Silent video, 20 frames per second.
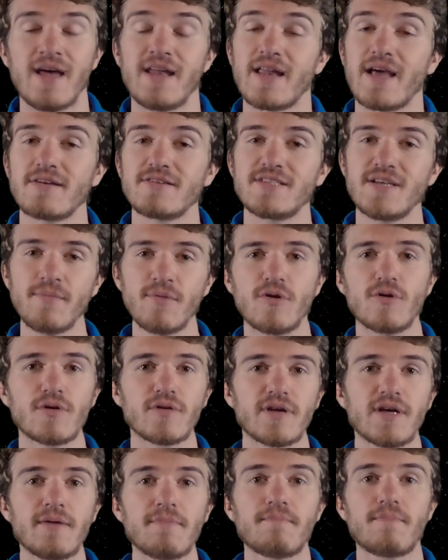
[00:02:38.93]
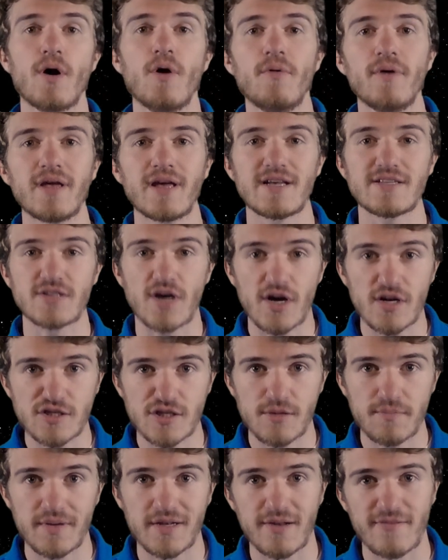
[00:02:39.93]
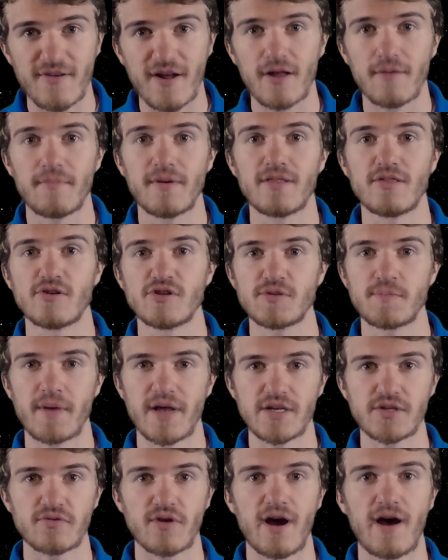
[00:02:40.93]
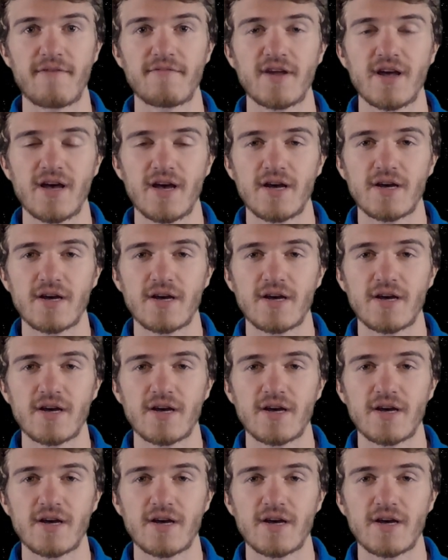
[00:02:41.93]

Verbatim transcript: Now, similarly, Boeing has also been developing their spacecraft